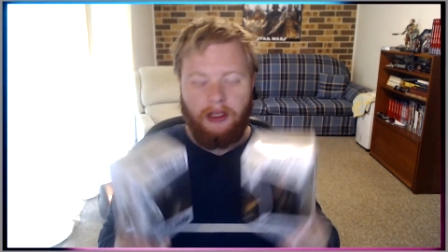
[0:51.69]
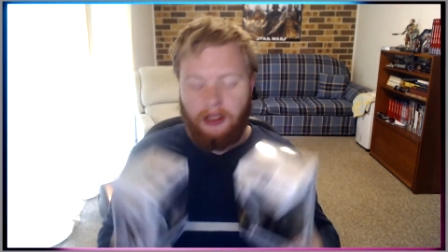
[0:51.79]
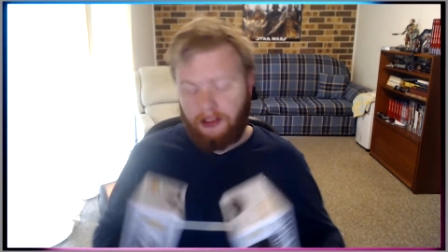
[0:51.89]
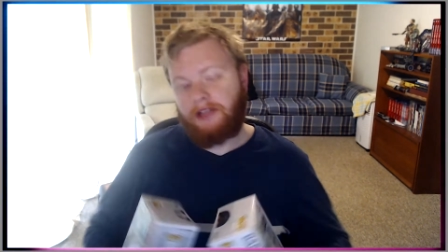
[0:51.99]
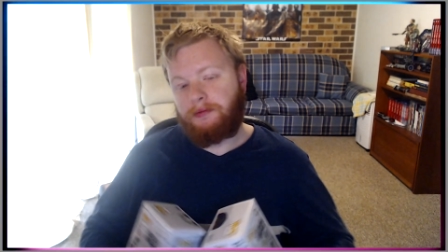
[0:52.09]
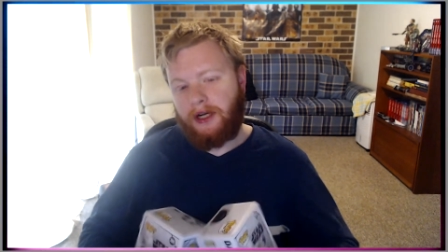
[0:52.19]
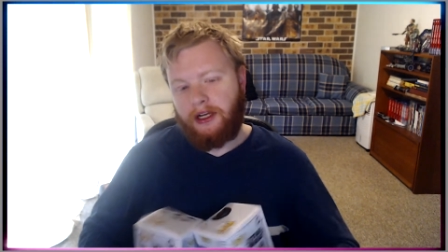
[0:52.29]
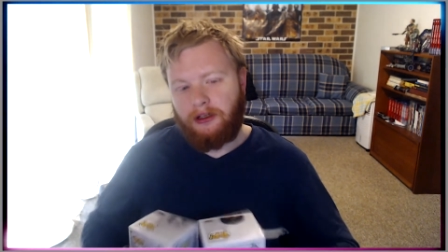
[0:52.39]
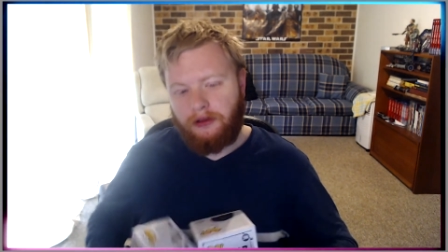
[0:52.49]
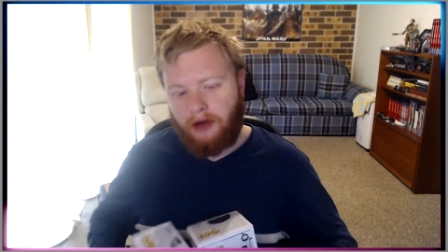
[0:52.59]
So that's pretty
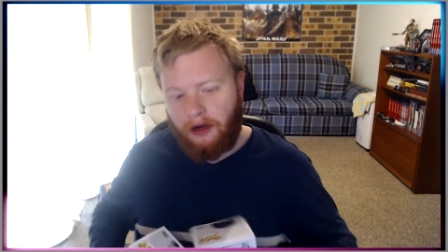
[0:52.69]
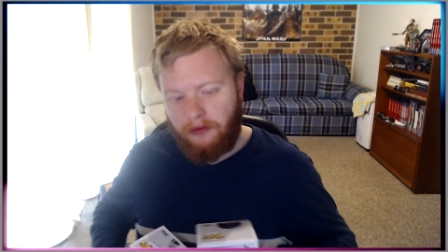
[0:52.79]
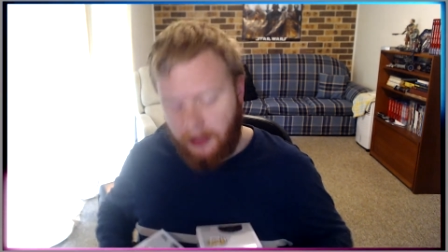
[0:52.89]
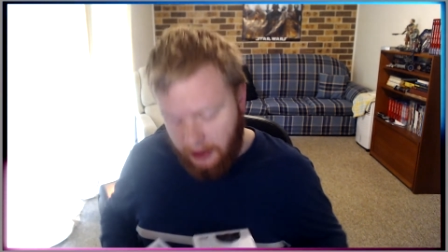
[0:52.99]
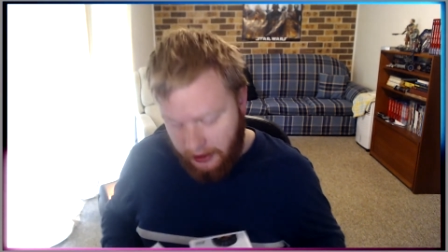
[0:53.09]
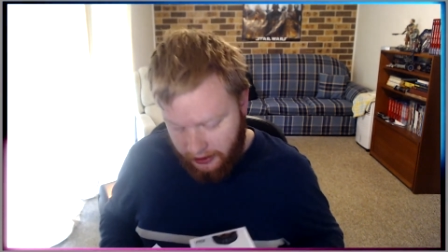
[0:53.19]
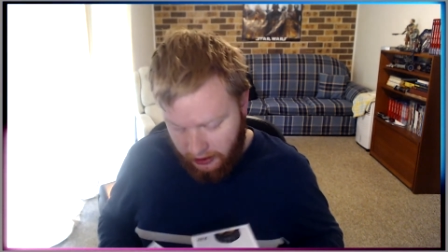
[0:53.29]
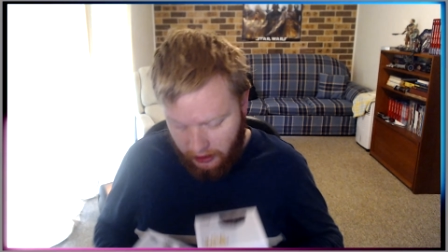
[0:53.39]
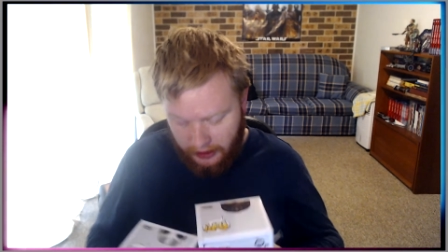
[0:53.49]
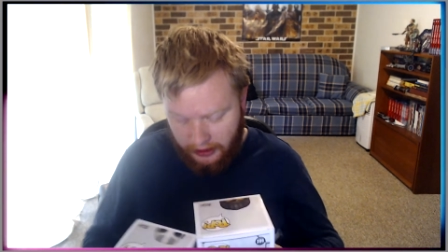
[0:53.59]
cool. I really
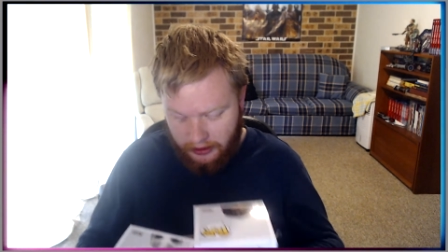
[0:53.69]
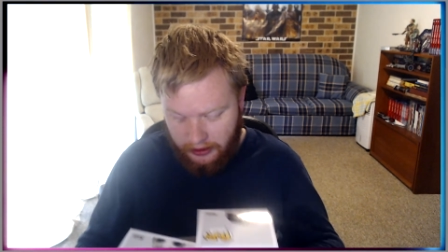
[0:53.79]
like